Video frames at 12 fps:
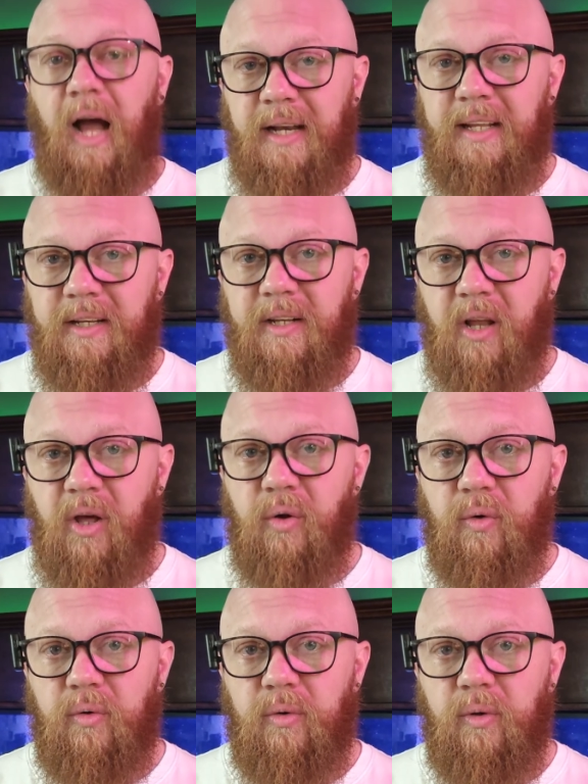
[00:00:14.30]
I need to
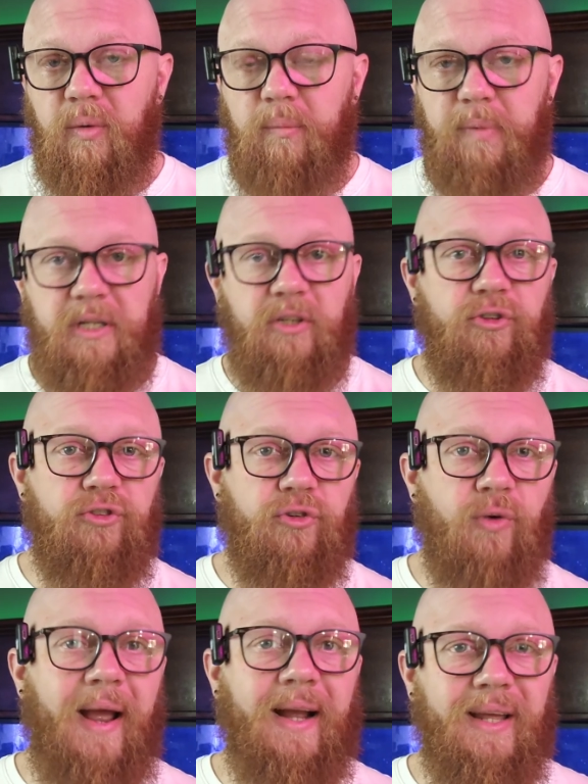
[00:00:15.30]
know, because
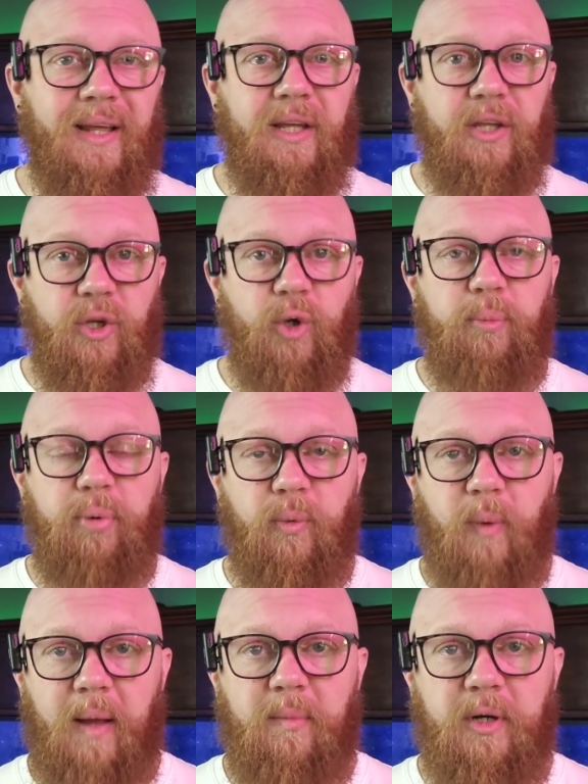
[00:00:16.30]
tracking your
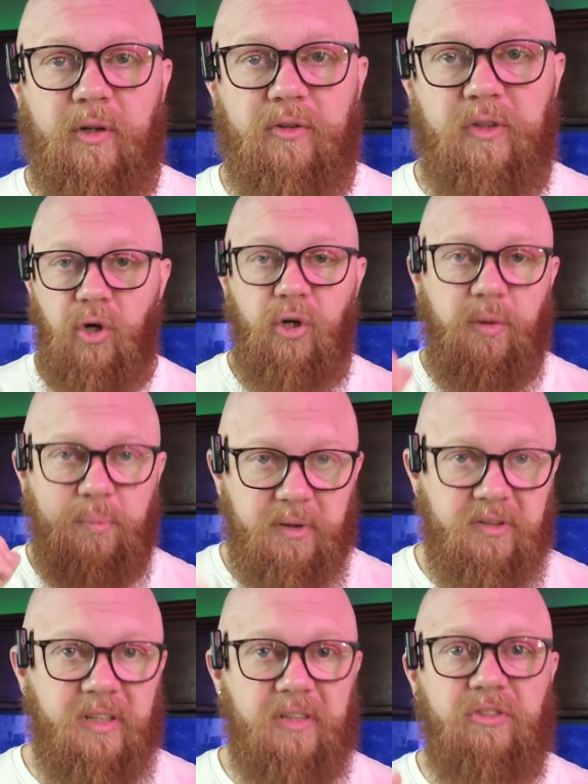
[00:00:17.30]
parameters could
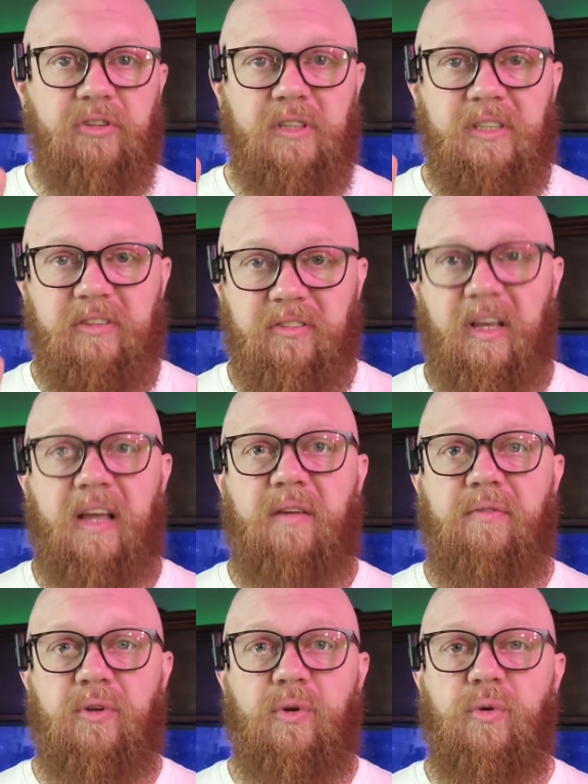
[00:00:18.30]
potentially
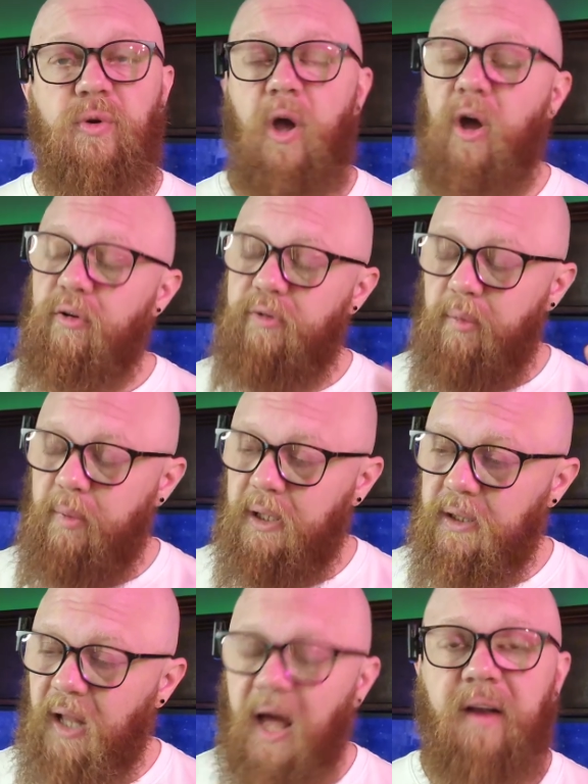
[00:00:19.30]
save you from a
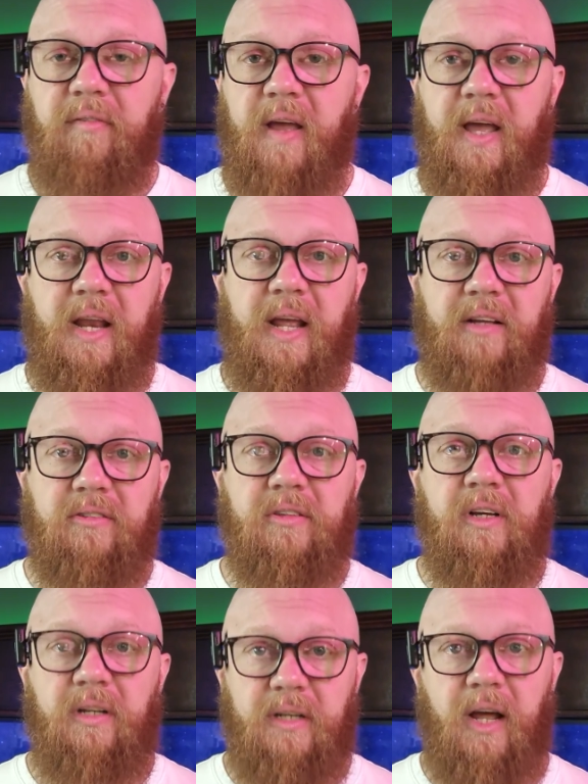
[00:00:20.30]
lot of
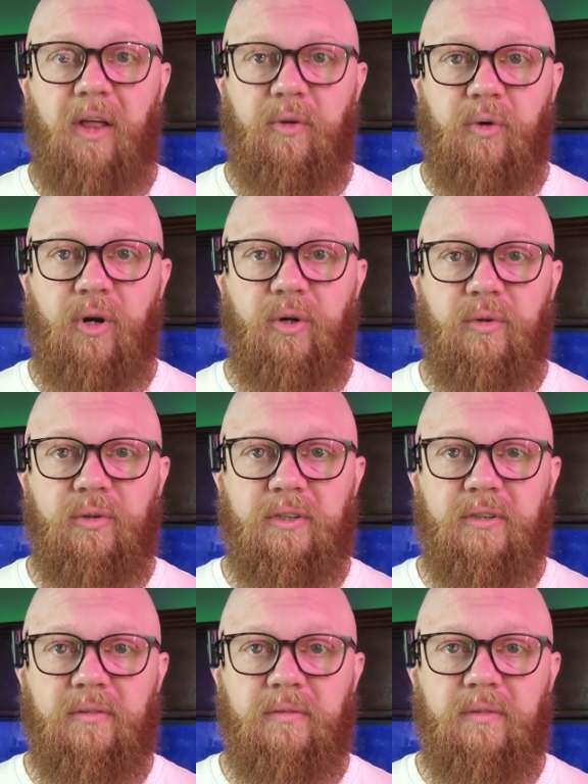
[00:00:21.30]
headaches down the road.
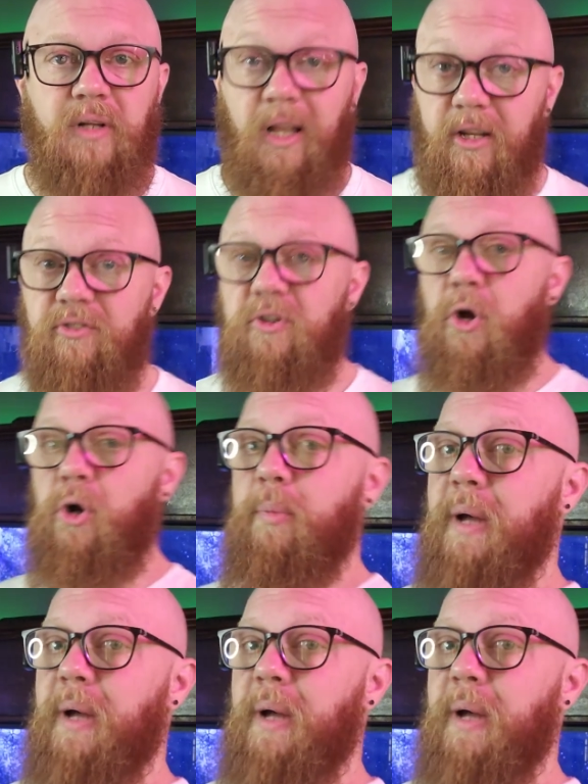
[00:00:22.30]
Let's talk